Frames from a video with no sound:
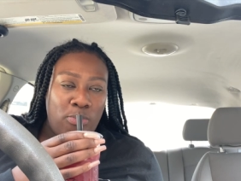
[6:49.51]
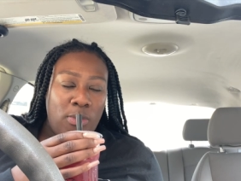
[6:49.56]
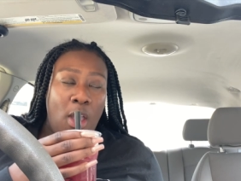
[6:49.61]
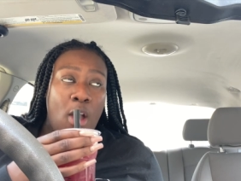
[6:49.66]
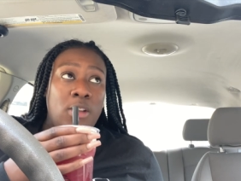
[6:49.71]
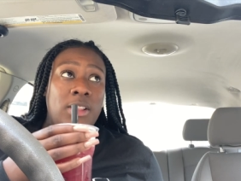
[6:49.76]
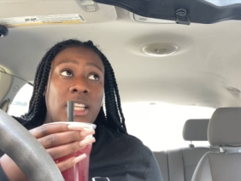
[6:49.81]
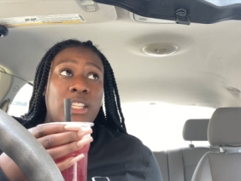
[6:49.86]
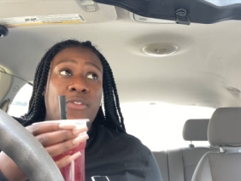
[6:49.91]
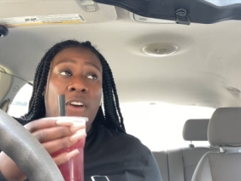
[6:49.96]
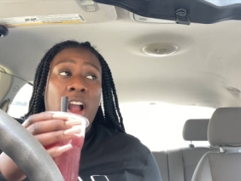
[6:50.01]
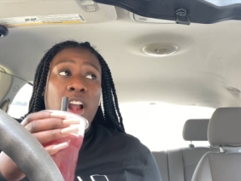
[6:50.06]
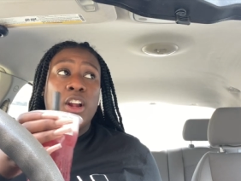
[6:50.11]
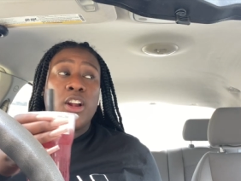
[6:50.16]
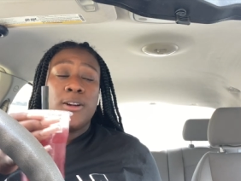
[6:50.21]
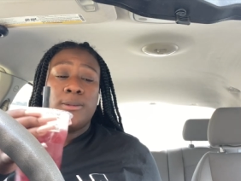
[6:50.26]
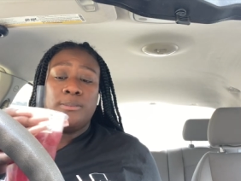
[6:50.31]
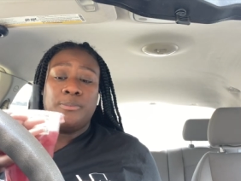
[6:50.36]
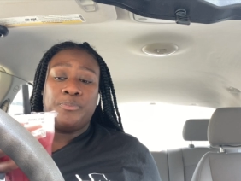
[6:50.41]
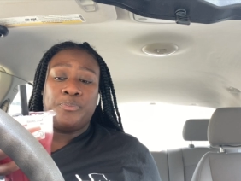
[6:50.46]
oh that's fire
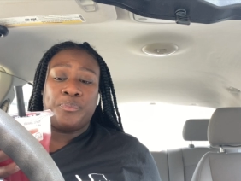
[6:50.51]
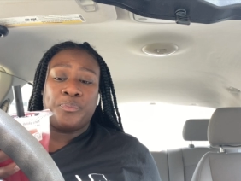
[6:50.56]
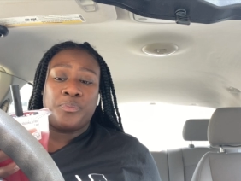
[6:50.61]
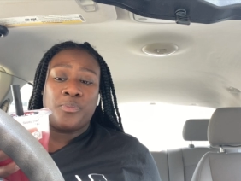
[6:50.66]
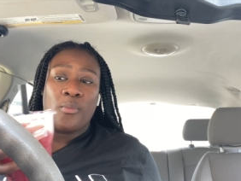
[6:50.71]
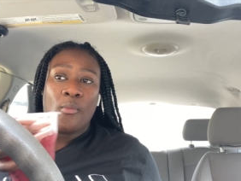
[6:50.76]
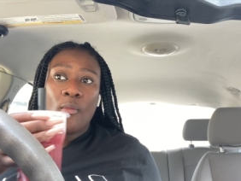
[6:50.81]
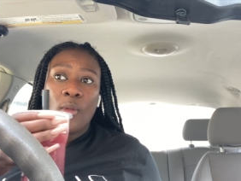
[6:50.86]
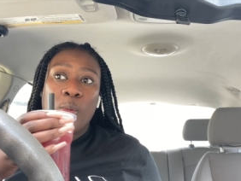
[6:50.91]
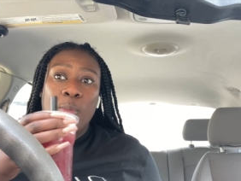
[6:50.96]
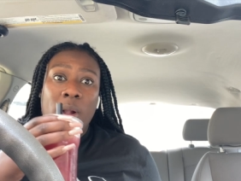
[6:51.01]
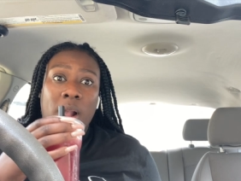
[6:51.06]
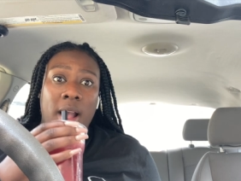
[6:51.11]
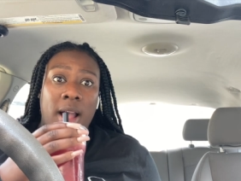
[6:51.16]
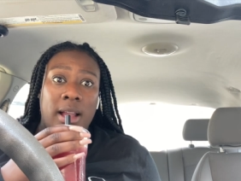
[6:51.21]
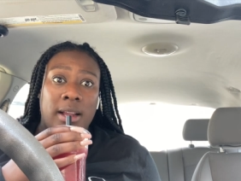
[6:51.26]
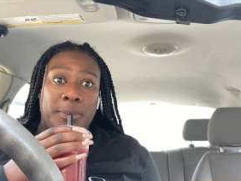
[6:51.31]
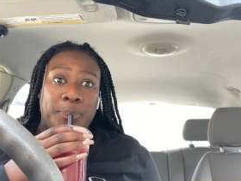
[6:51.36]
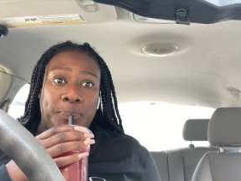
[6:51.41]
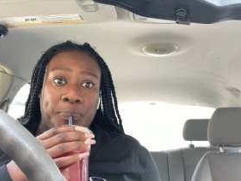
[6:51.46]
oh my
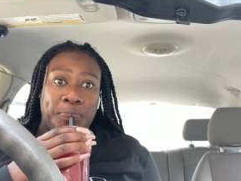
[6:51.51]
god